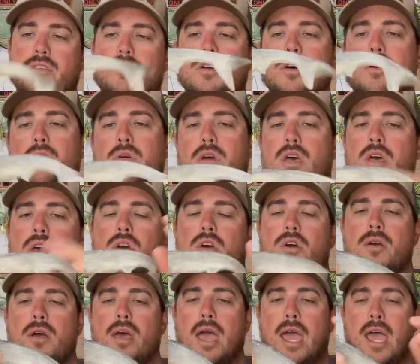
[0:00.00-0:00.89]
So
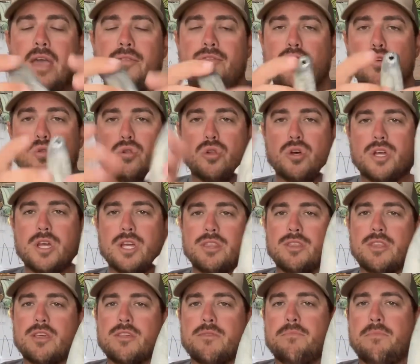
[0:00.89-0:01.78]
if you look
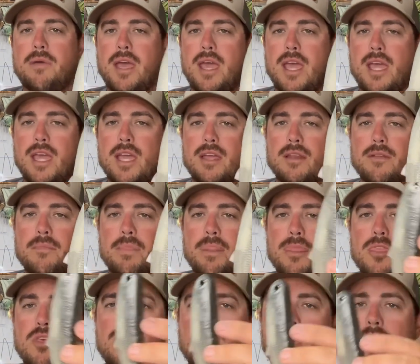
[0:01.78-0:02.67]
at this bait,
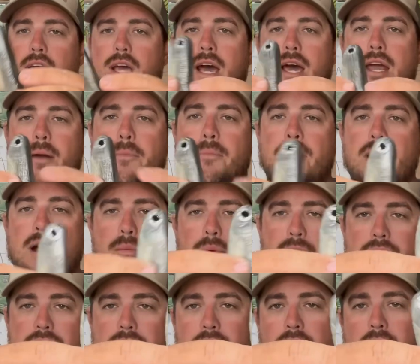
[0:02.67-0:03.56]
you can kind of
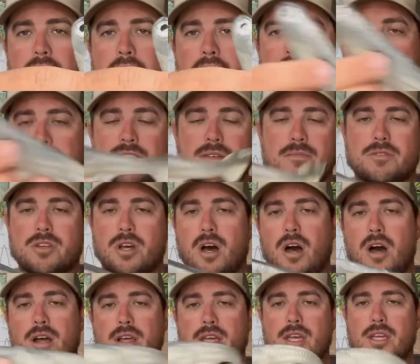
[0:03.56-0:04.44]
probably see it as I'm
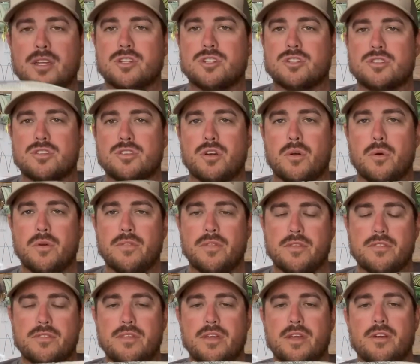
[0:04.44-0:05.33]
talking, just throwing
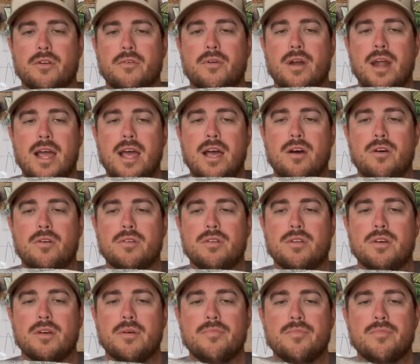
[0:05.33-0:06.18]
this thing around.